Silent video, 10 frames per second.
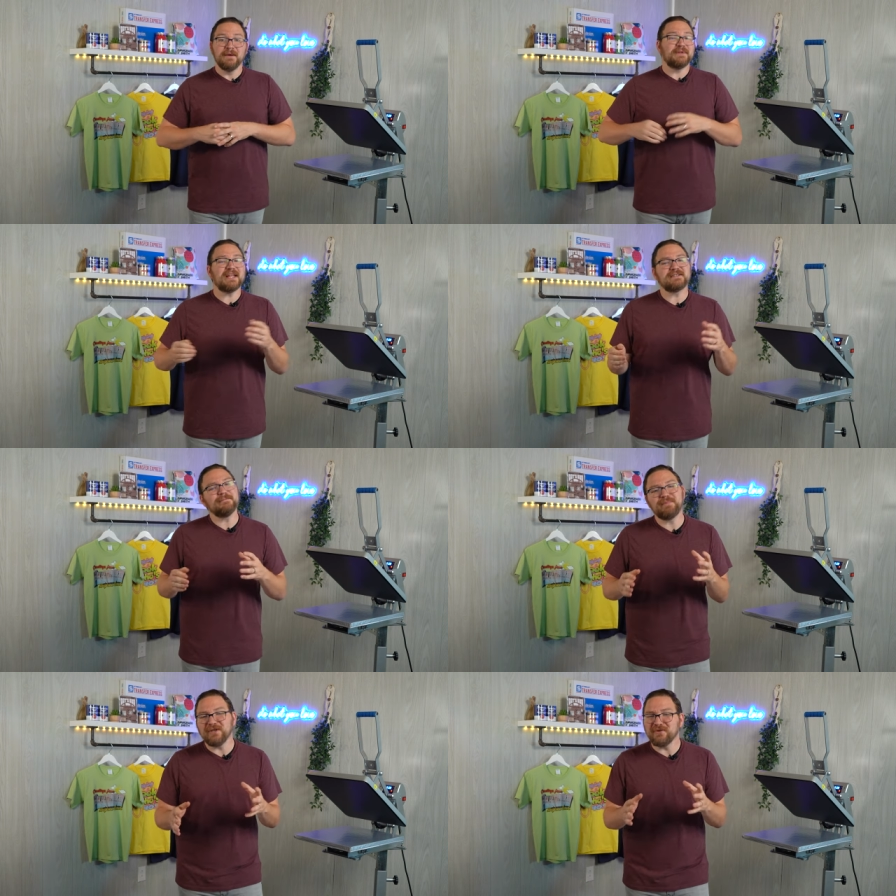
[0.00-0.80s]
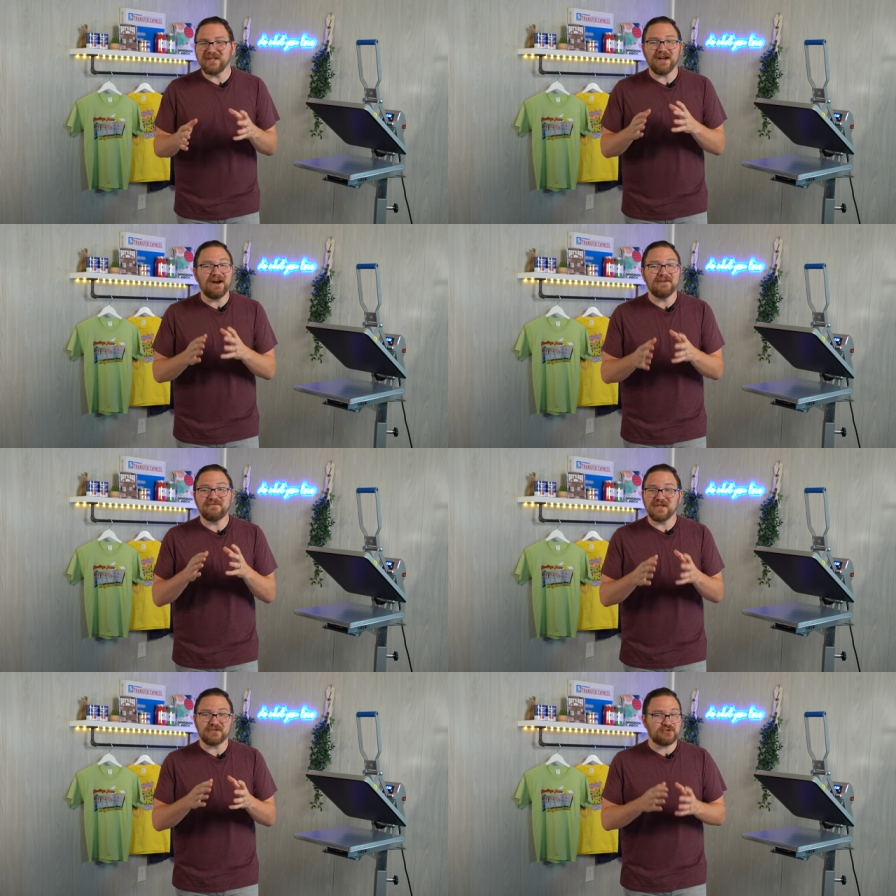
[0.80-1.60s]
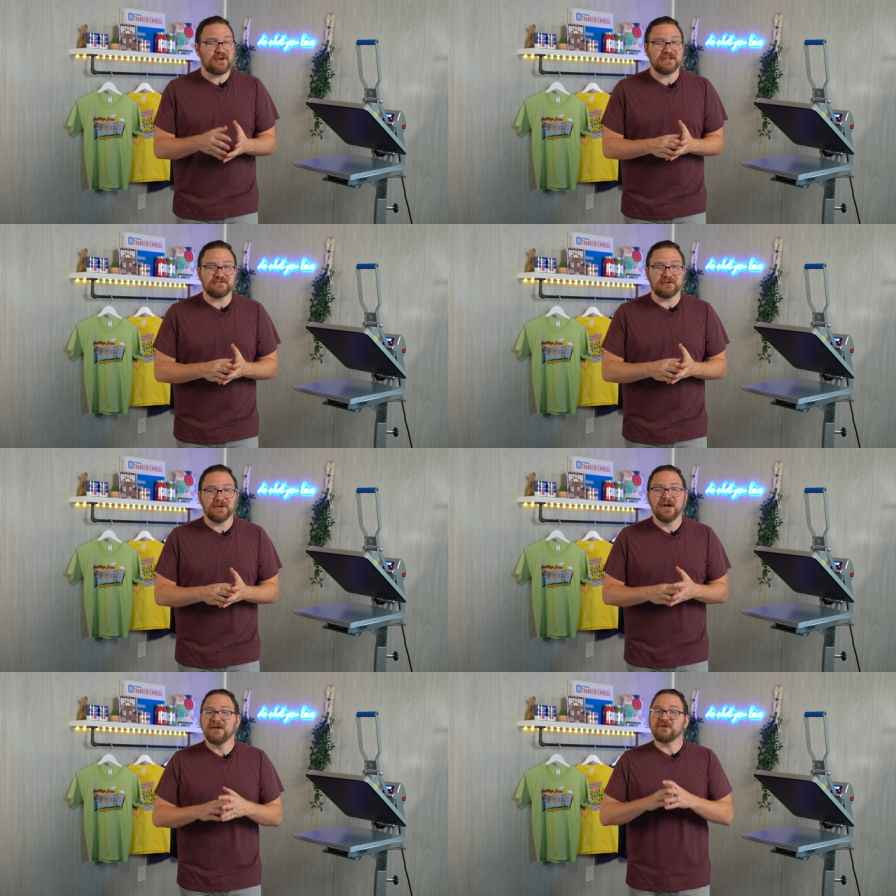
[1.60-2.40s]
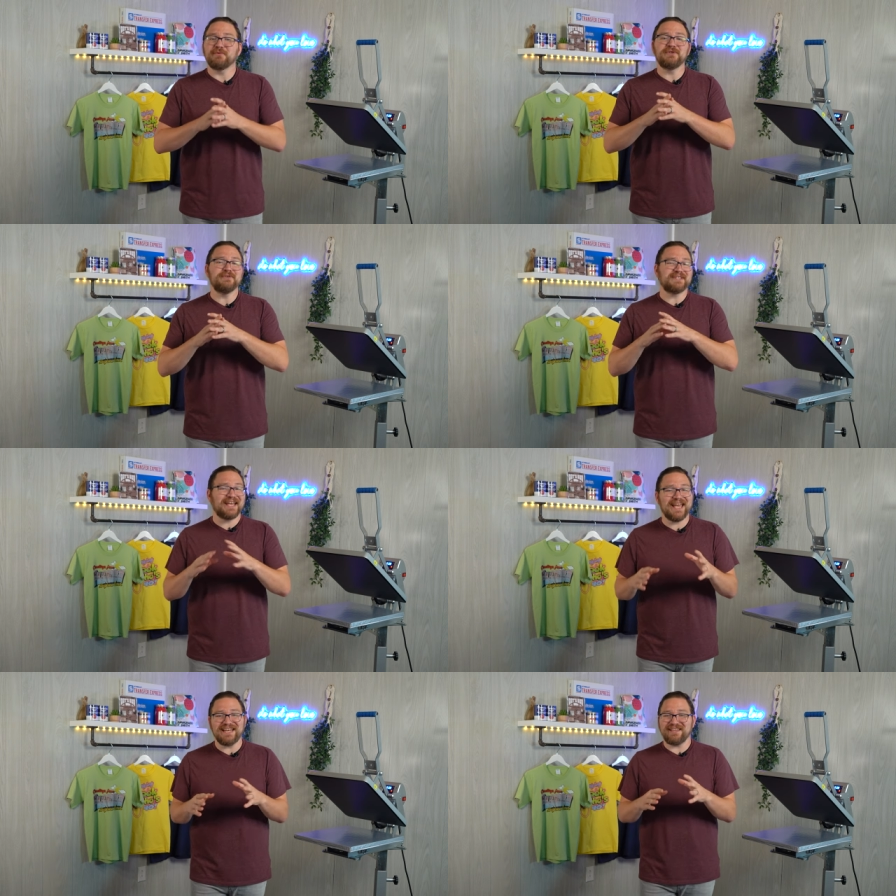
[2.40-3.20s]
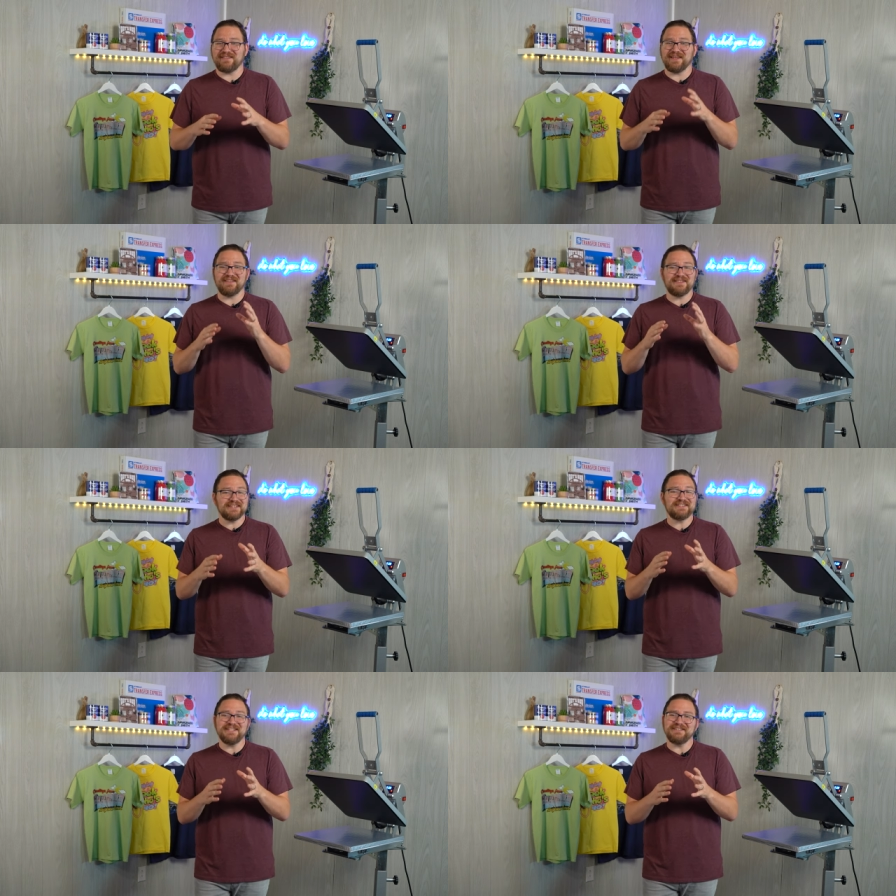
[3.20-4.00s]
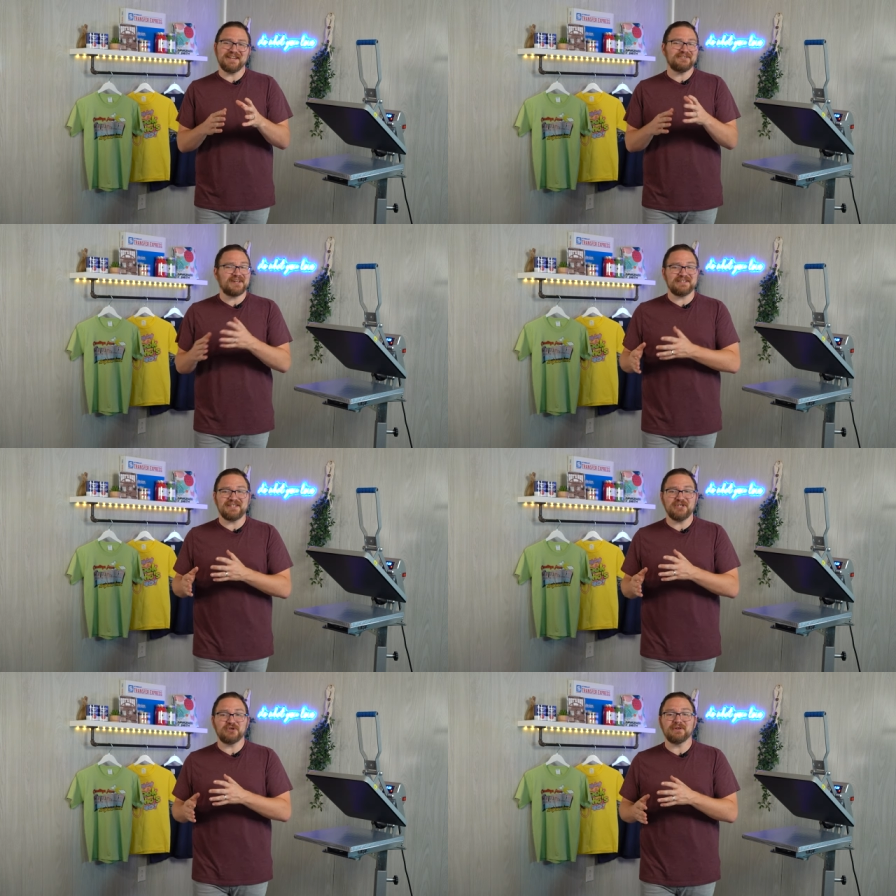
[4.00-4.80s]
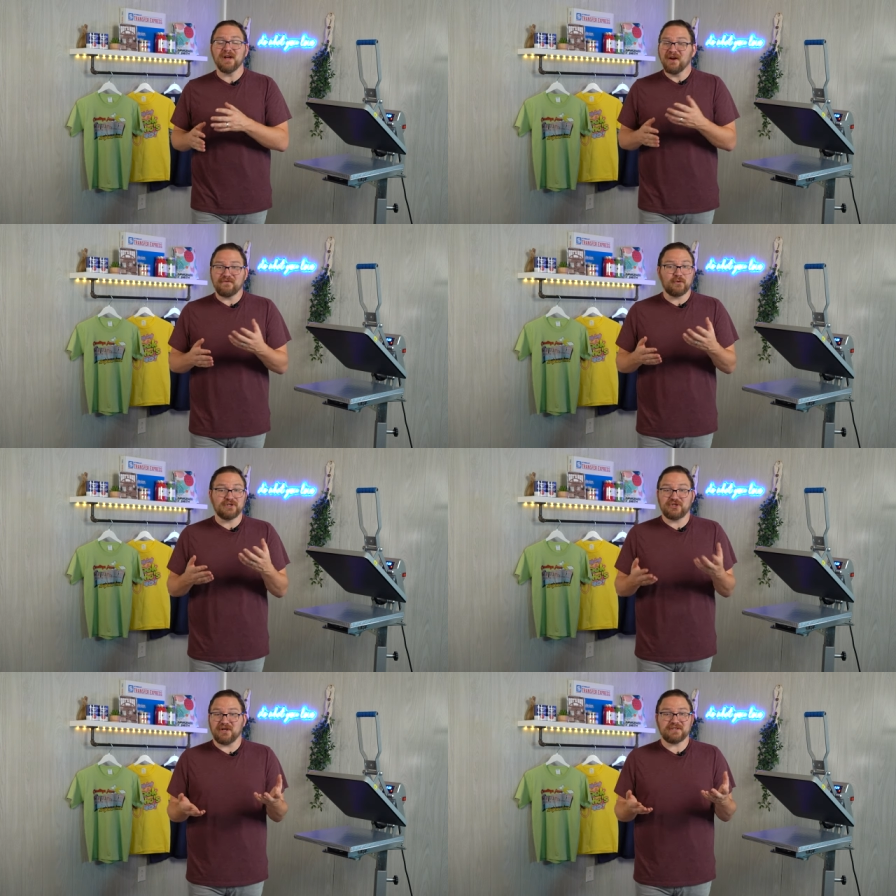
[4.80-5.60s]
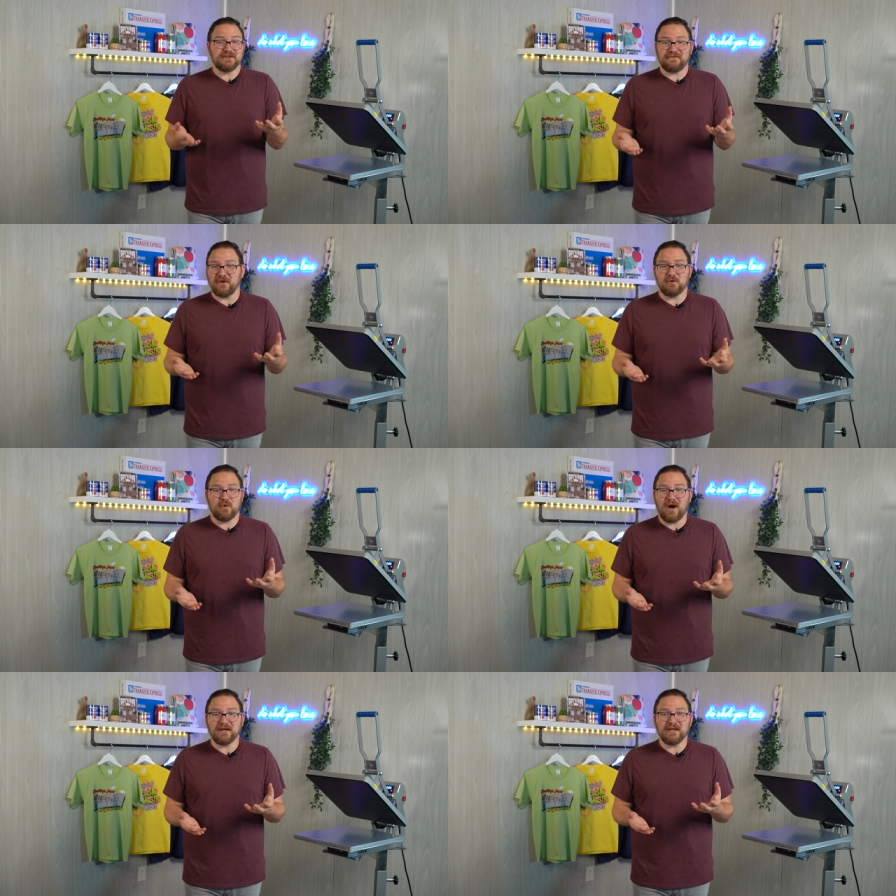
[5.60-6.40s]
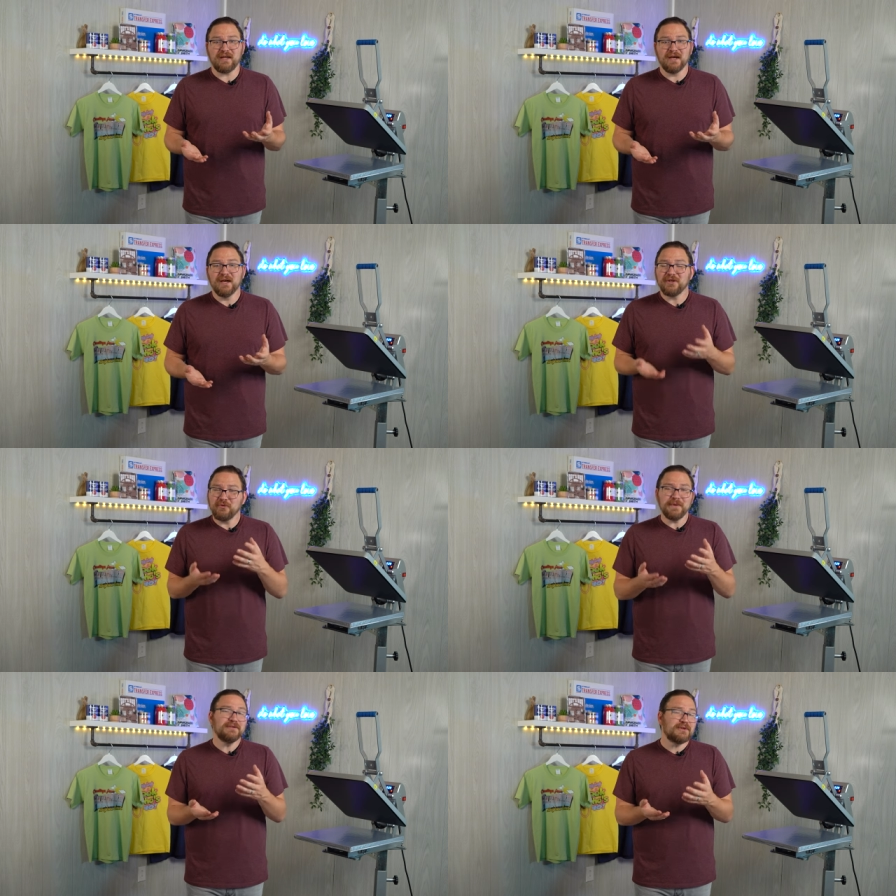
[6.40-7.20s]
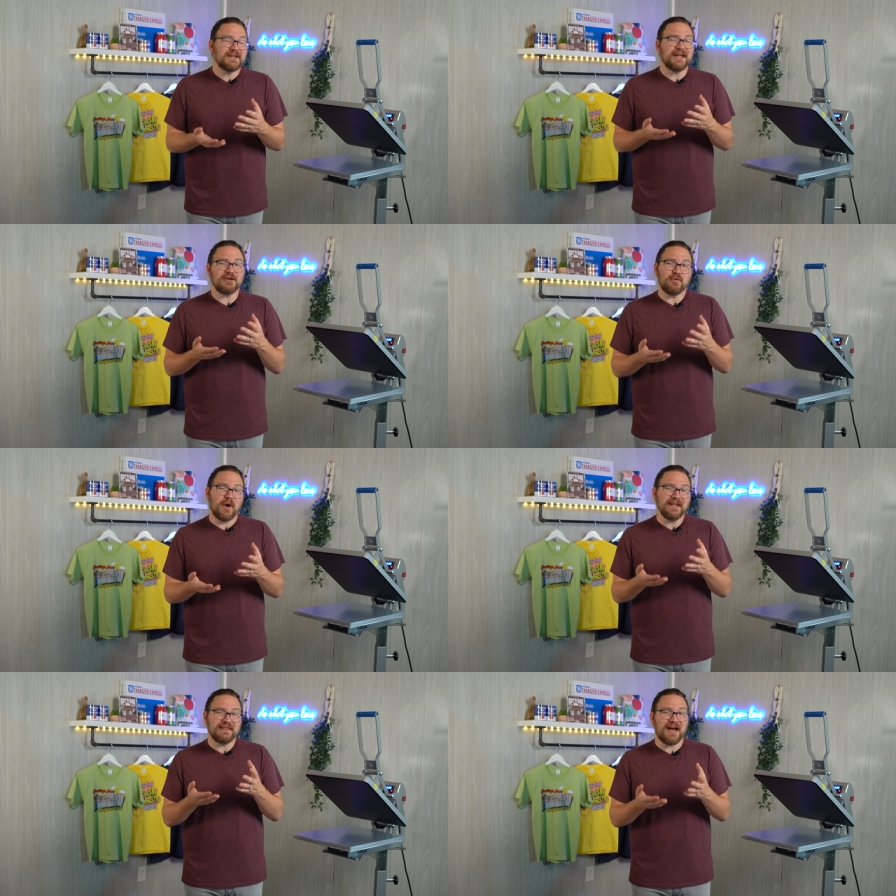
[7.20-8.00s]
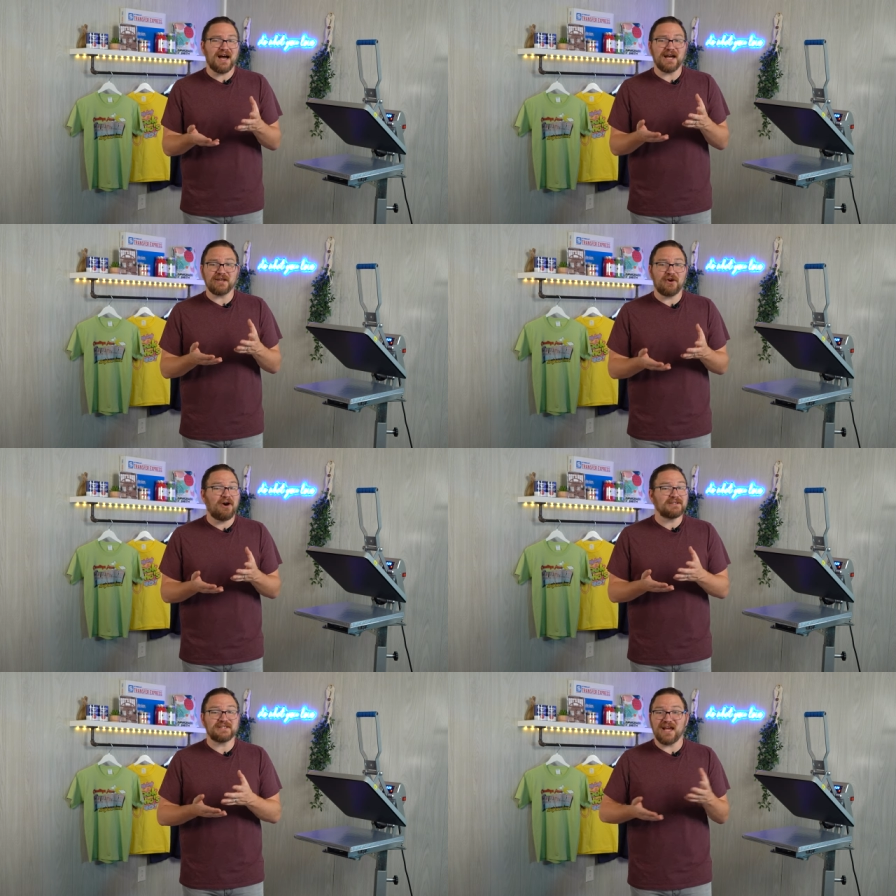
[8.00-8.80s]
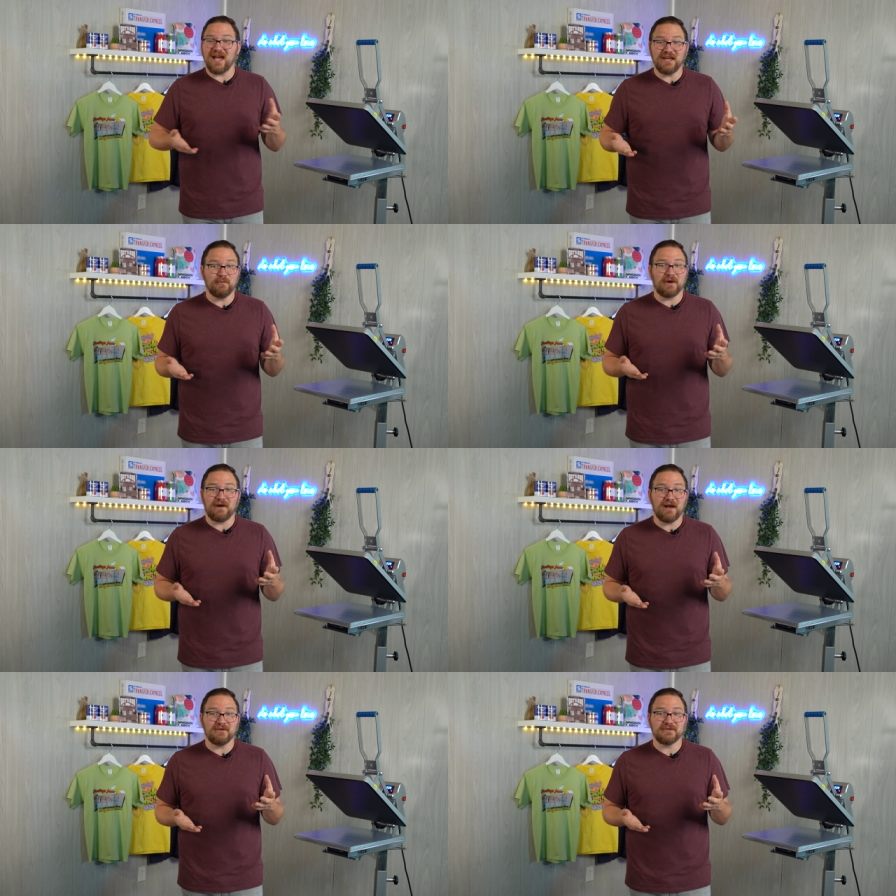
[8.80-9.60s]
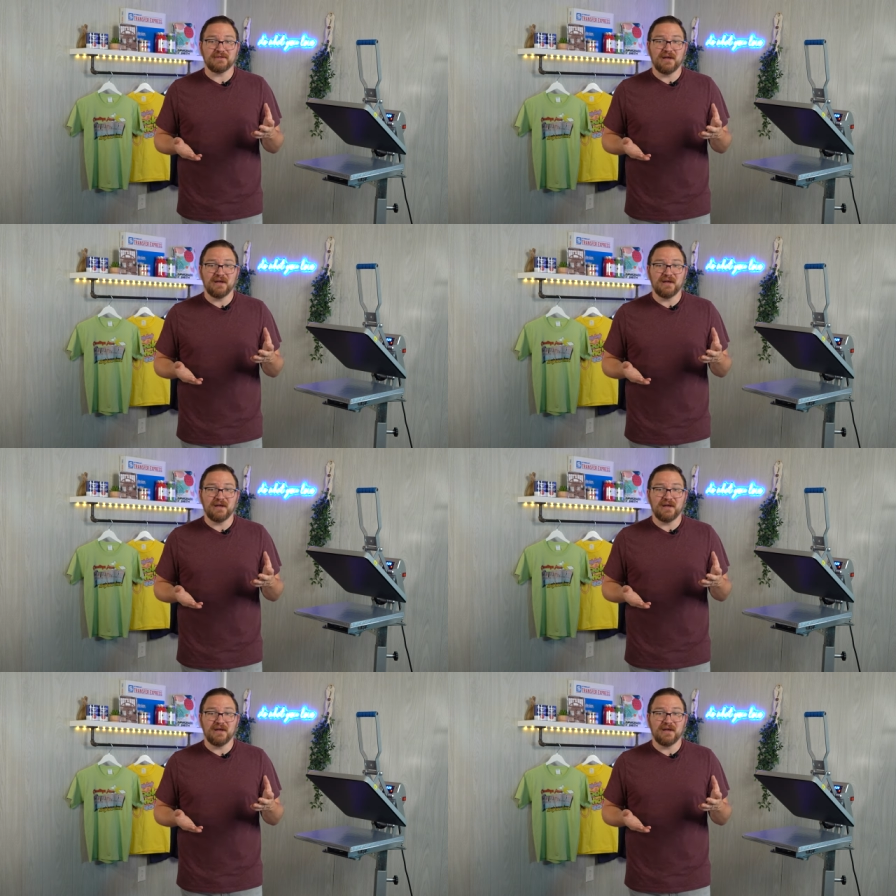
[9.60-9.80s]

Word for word: But that's the beauty of this transfer. To produce anything this detailed on a t-shirt for just a few quantity, you'd be looking at quite the high cost anywhere else.